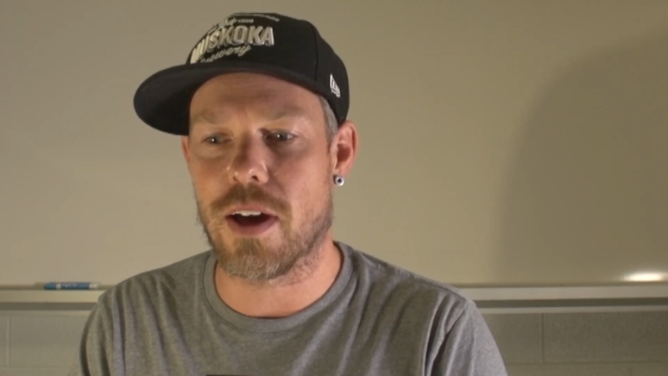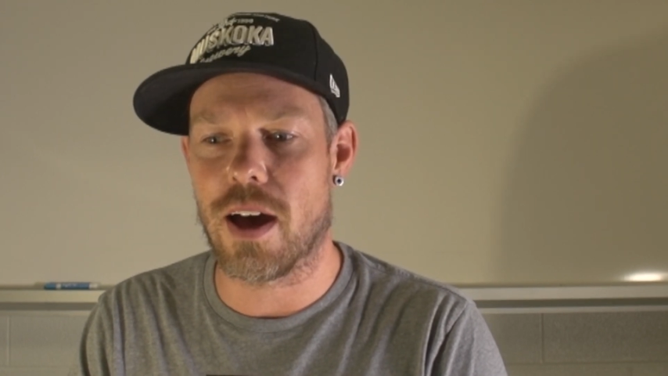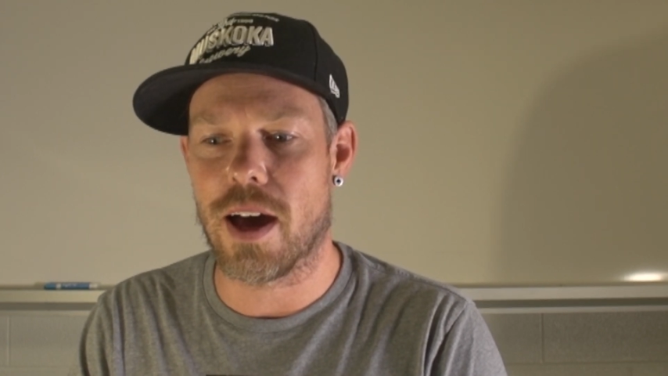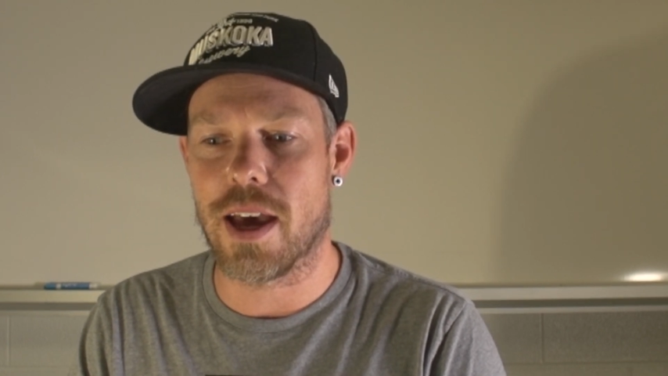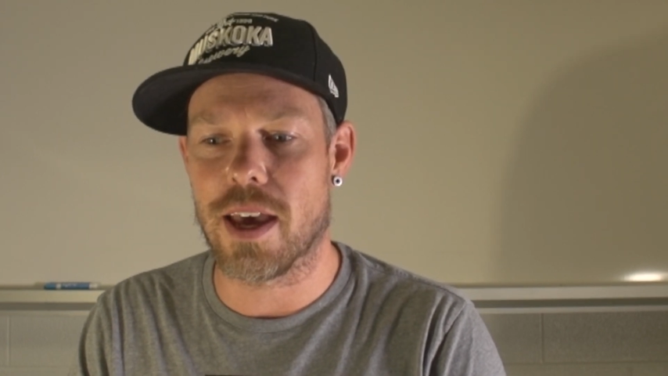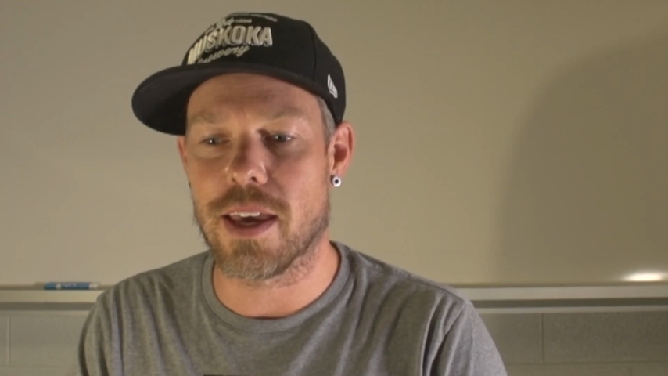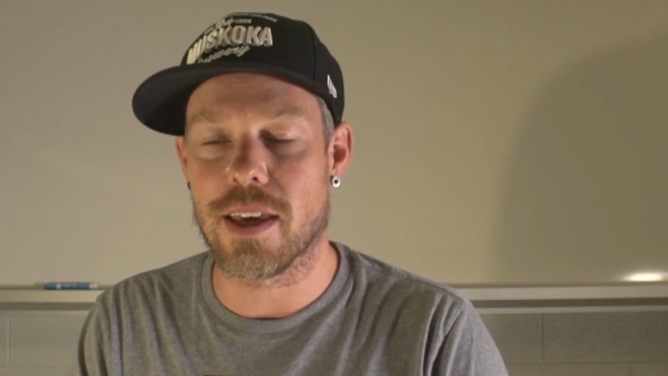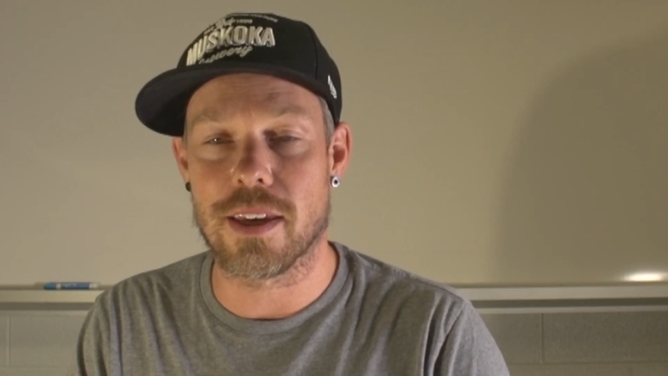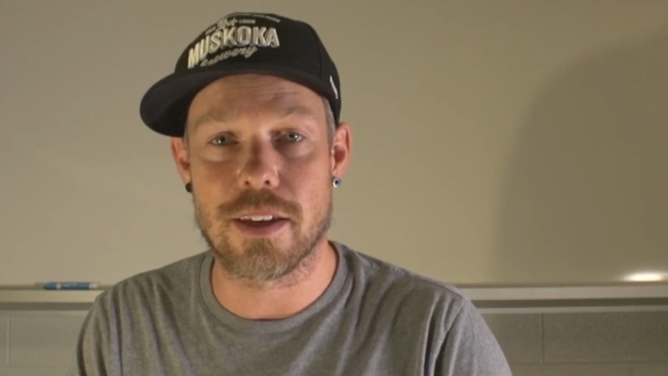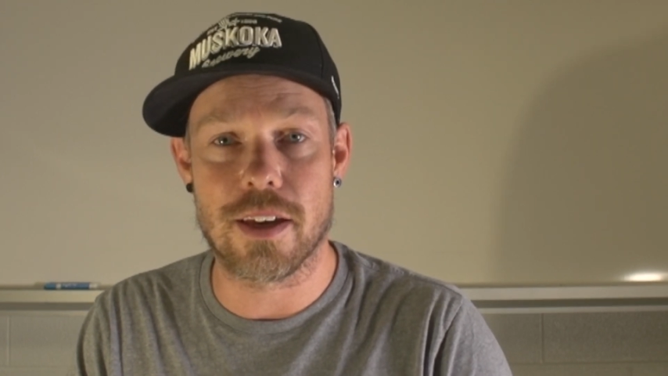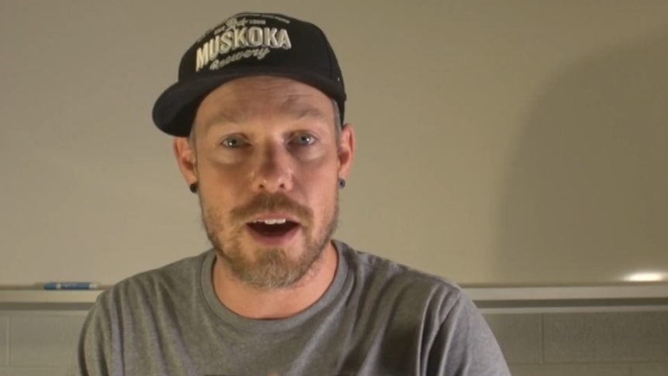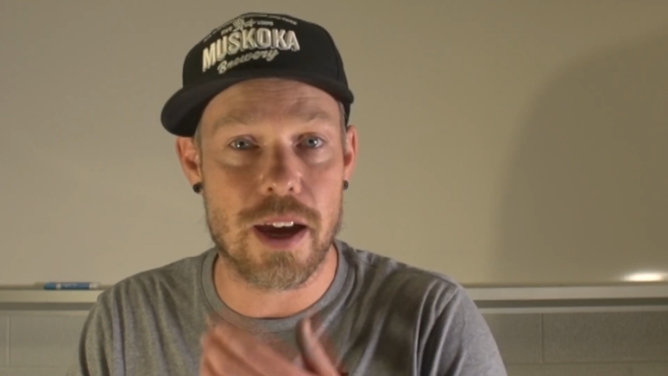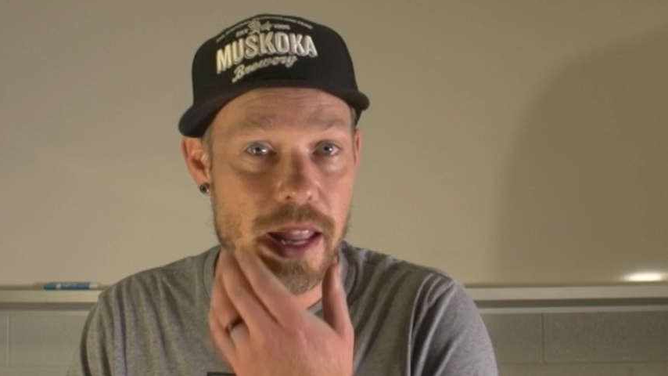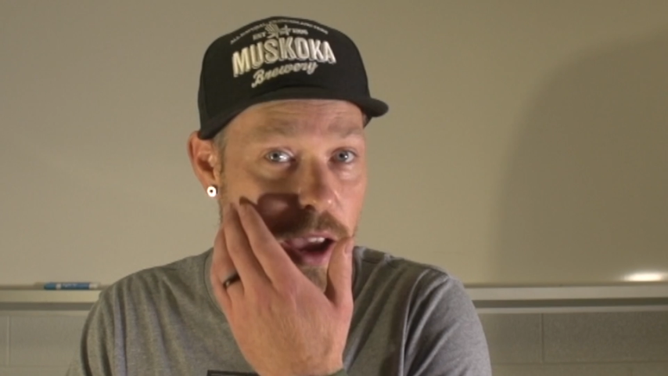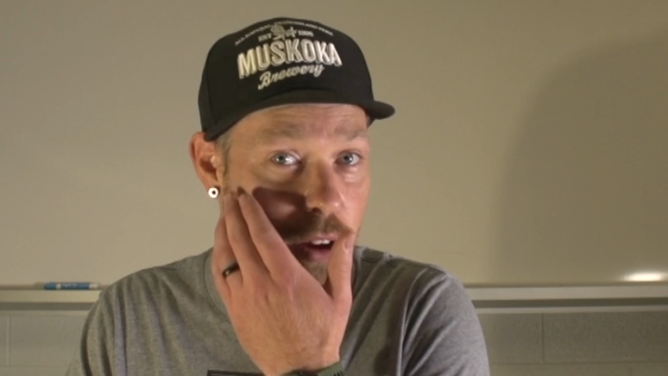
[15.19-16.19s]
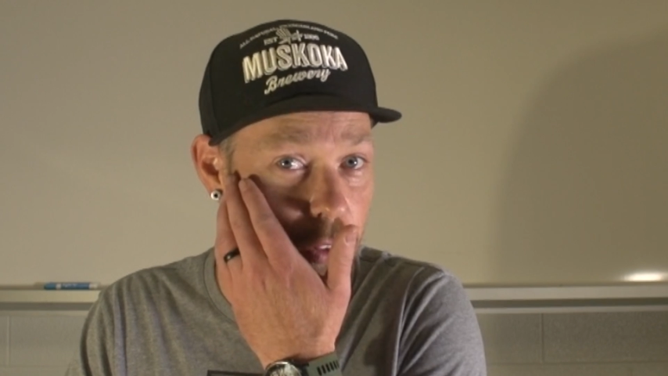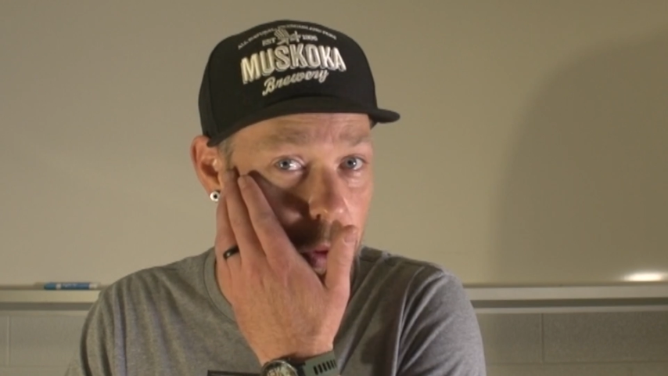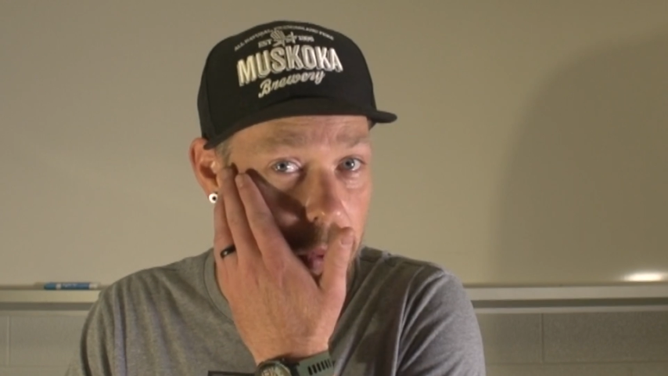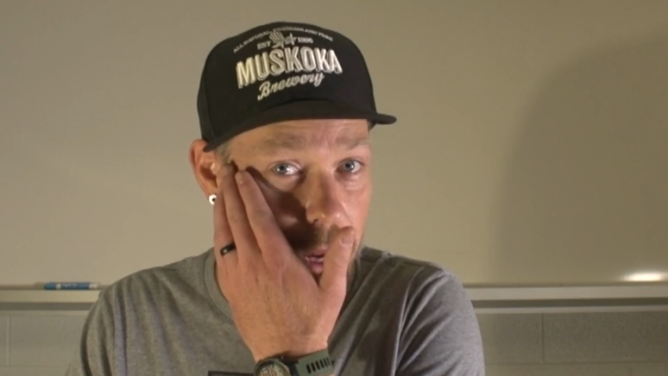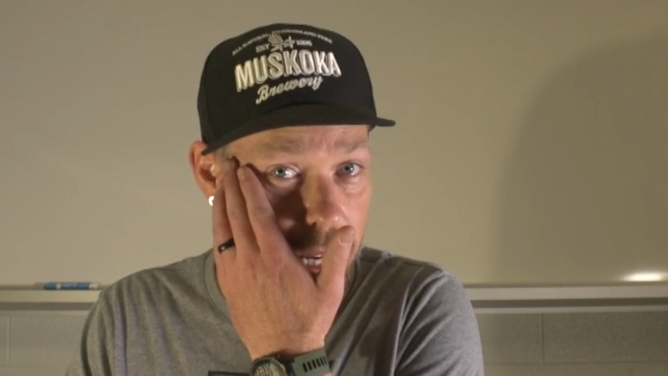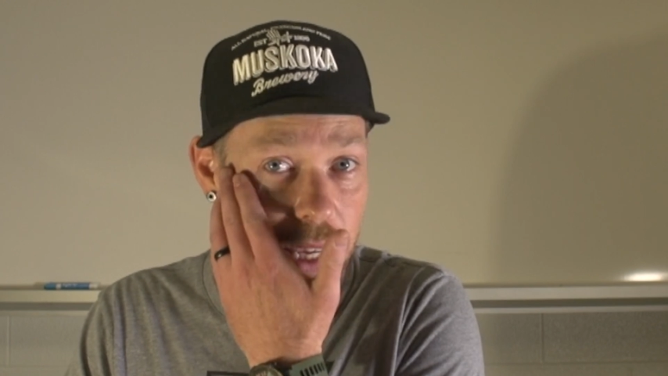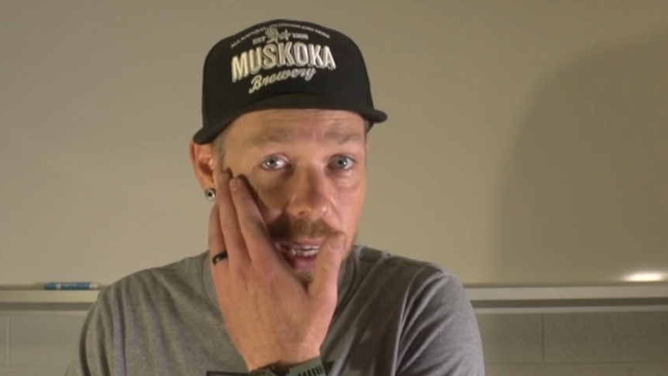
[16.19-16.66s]
I got
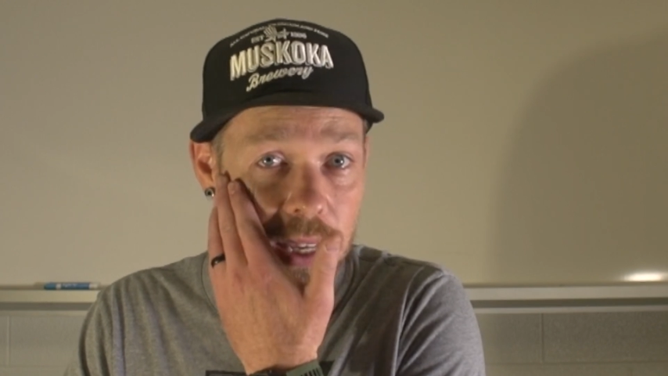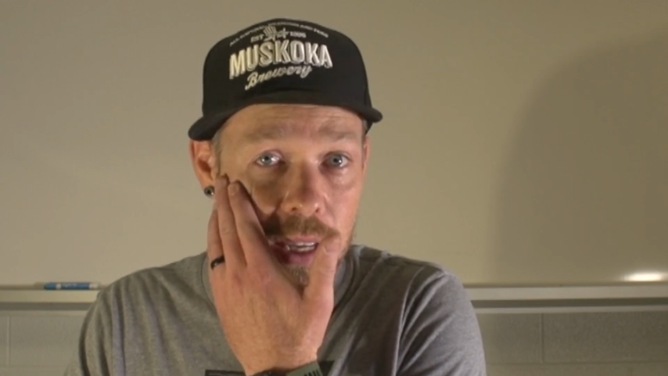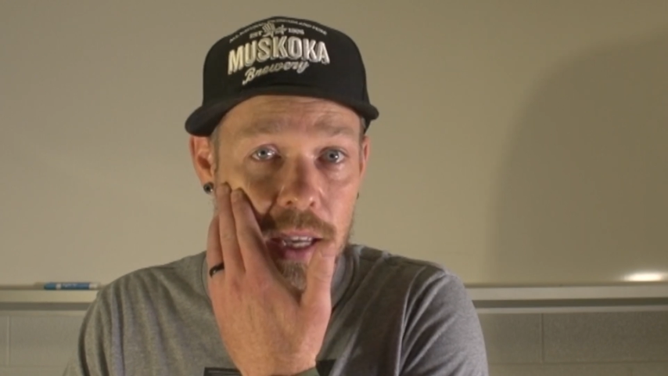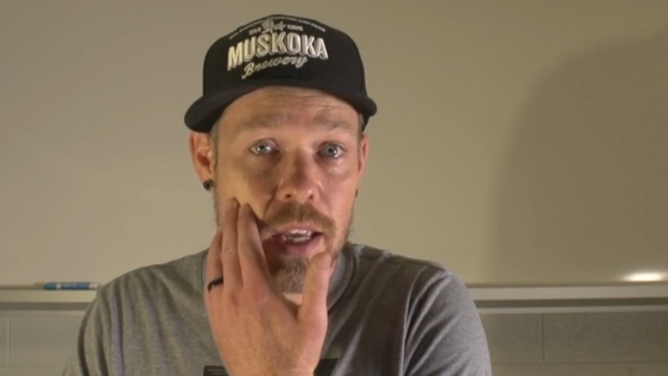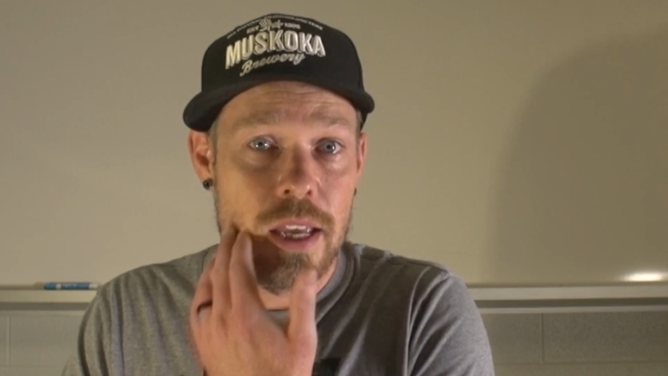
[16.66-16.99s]
everybody,